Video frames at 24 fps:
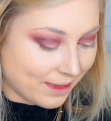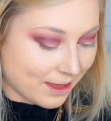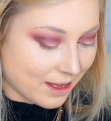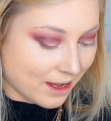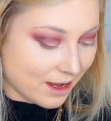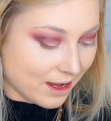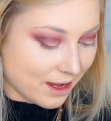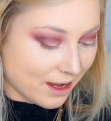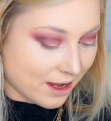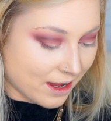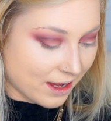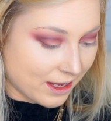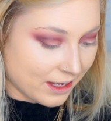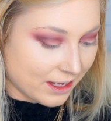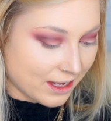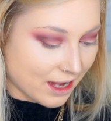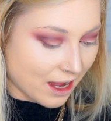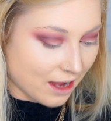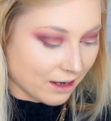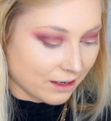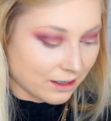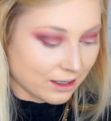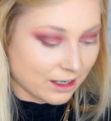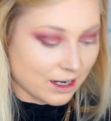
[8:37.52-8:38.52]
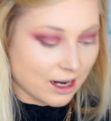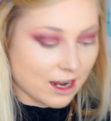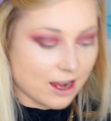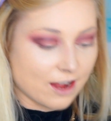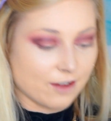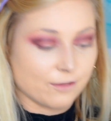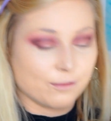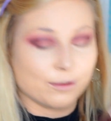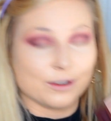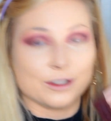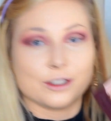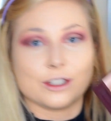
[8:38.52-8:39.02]
the Young
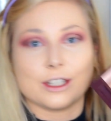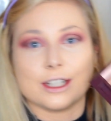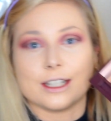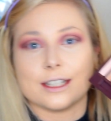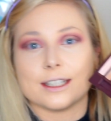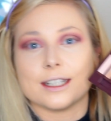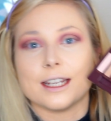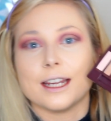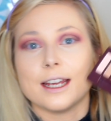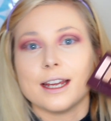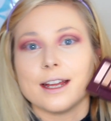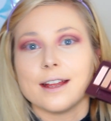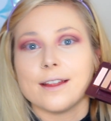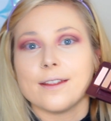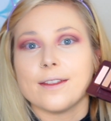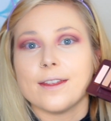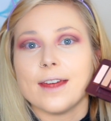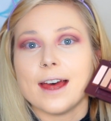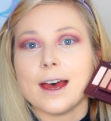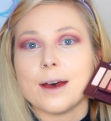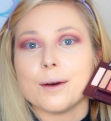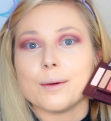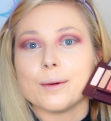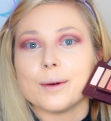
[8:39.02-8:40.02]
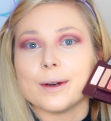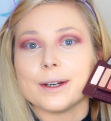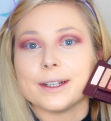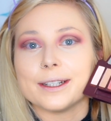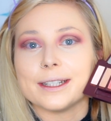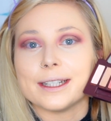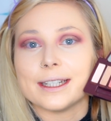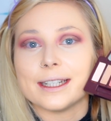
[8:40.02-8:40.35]
Love, which is that one